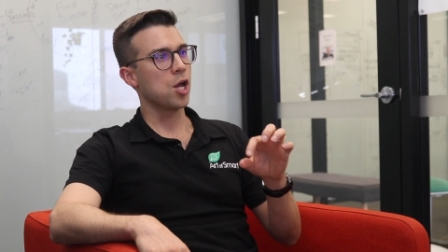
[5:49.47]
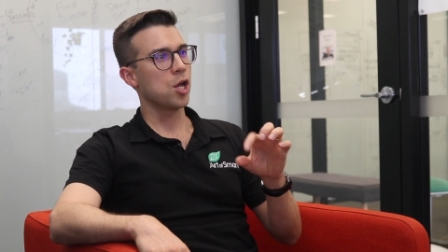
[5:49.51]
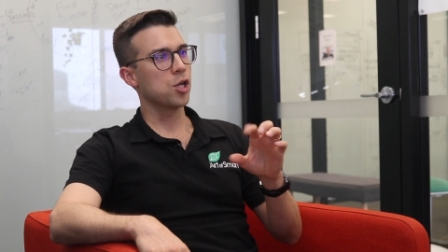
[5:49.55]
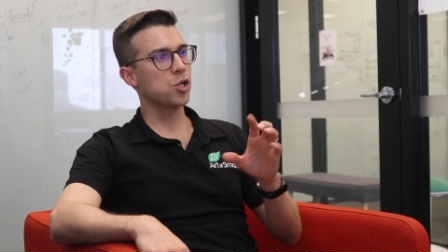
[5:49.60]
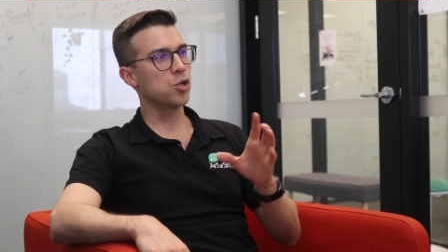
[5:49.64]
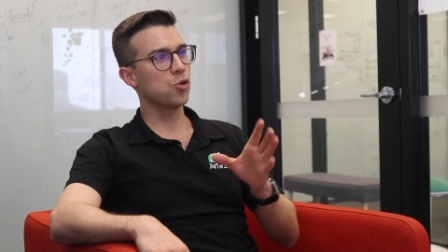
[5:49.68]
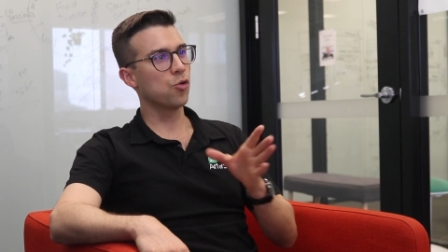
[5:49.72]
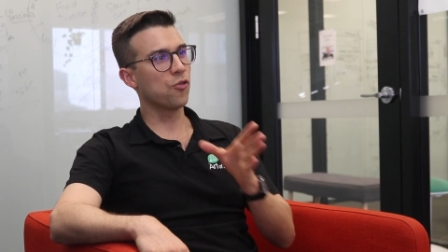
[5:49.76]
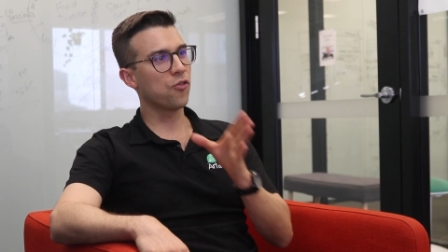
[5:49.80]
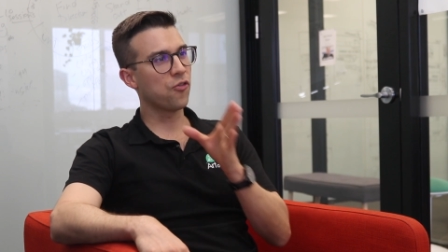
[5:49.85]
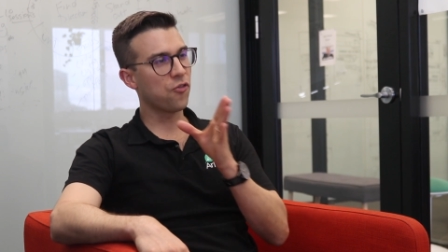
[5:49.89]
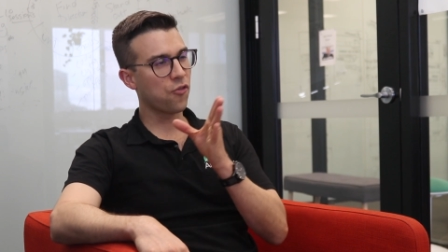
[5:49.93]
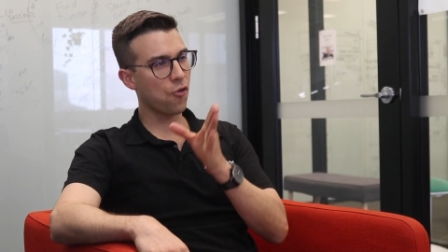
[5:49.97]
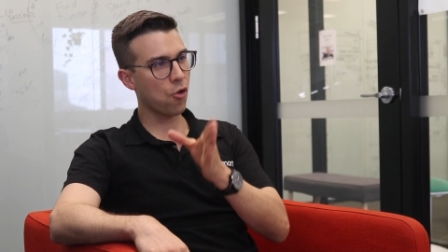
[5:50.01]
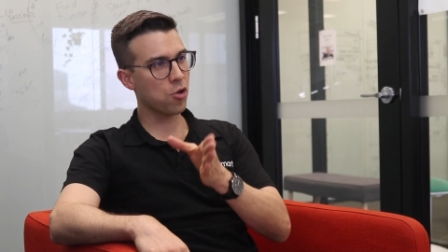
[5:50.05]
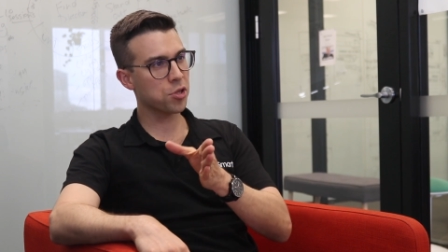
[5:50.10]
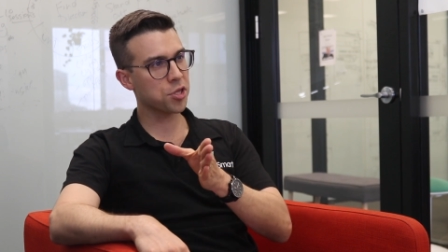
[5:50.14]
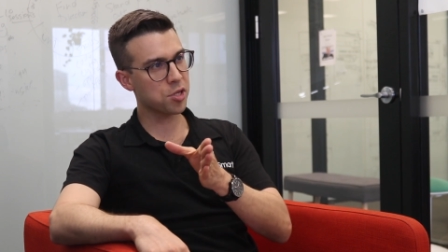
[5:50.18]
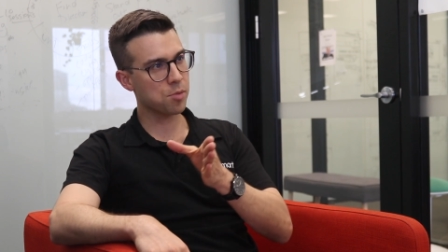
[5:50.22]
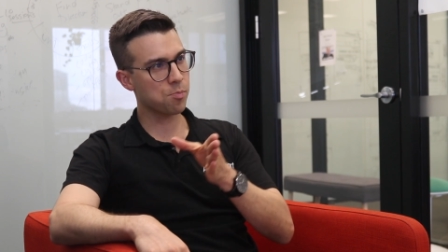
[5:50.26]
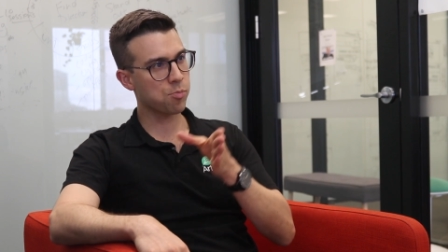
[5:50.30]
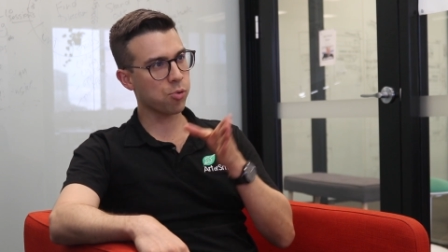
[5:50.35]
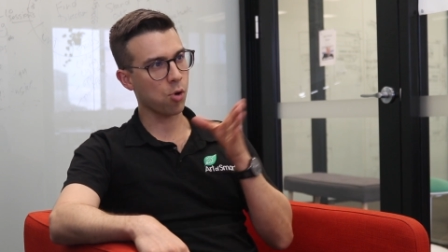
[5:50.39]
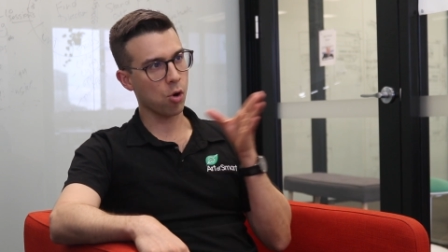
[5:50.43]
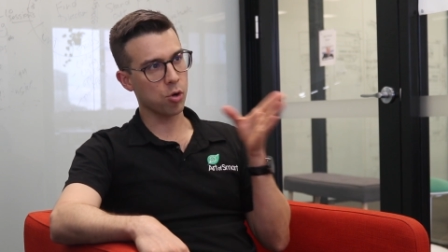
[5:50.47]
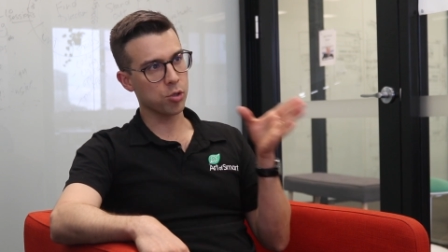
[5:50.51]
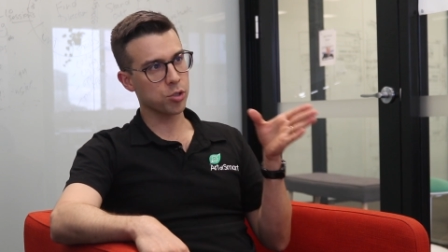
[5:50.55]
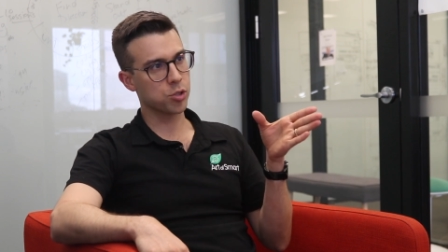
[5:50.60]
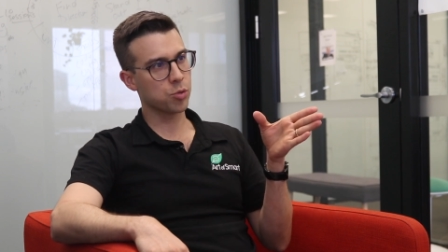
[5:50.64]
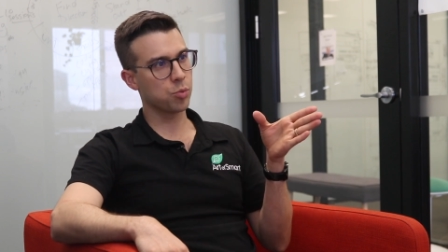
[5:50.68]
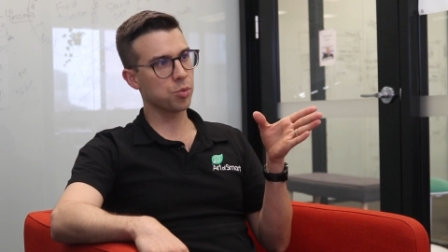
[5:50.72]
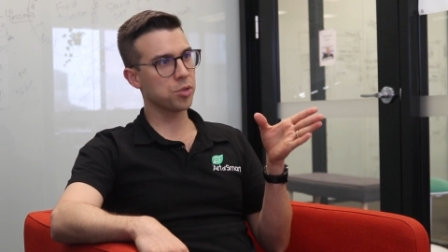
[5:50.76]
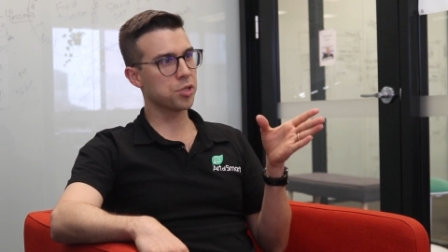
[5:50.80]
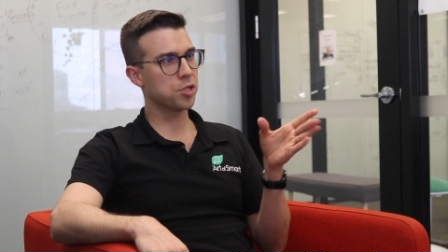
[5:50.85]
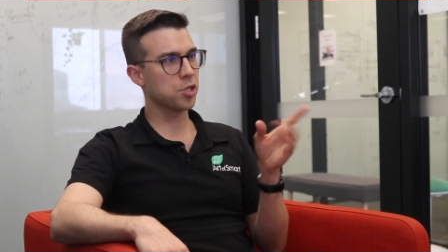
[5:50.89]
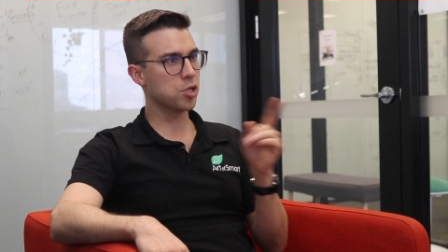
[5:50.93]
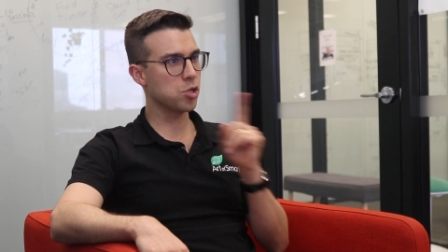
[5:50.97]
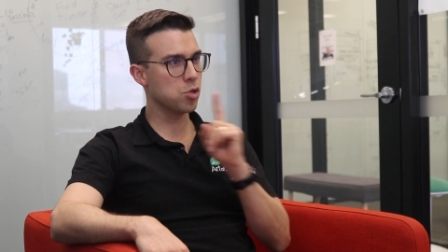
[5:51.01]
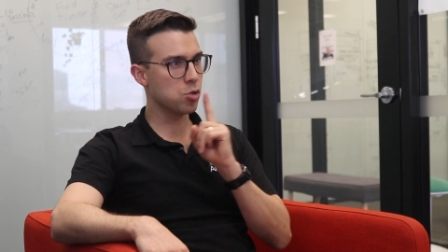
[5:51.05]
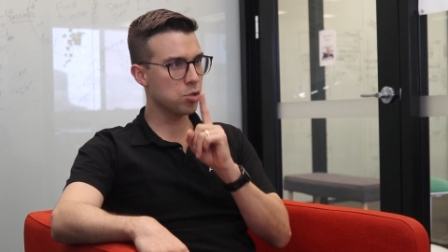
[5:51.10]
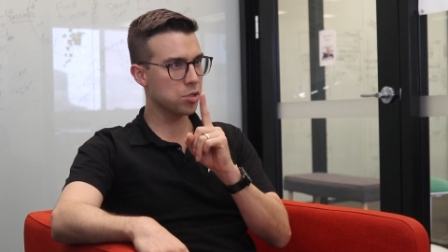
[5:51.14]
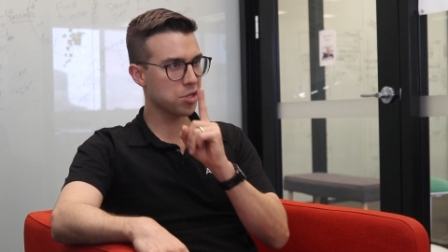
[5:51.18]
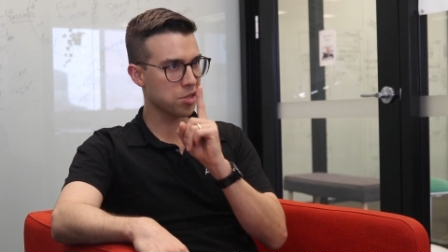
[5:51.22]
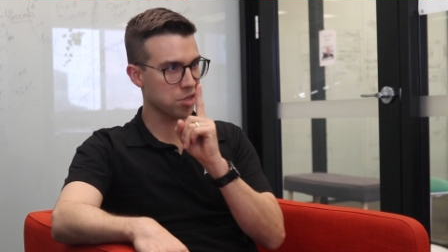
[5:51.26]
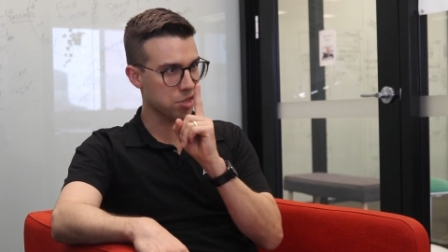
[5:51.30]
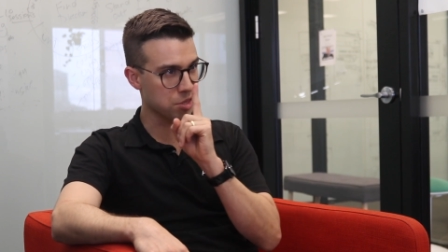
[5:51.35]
your first approach was to use a